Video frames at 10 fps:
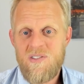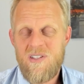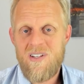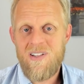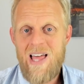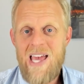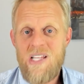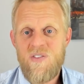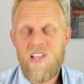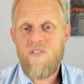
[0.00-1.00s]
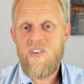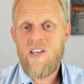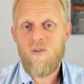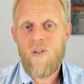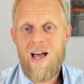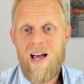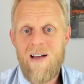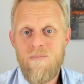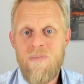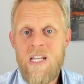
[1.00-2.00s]
the delays for that vehicle are
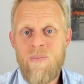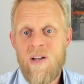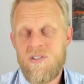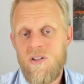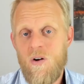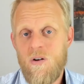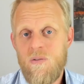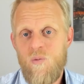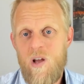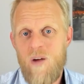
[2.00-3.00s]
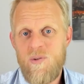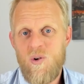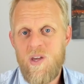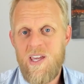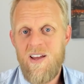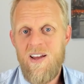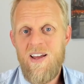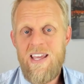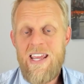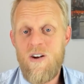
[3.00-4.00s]
many months long. When I'm talking
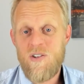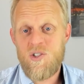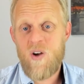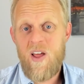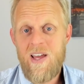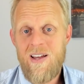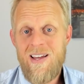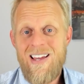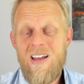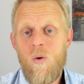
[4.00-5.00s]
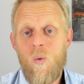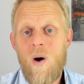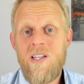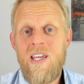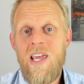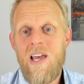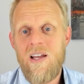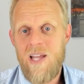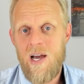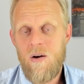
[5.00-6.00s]
here in Australia, one year
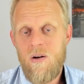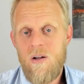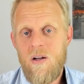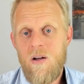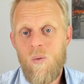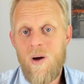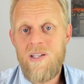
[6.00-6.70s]
now. One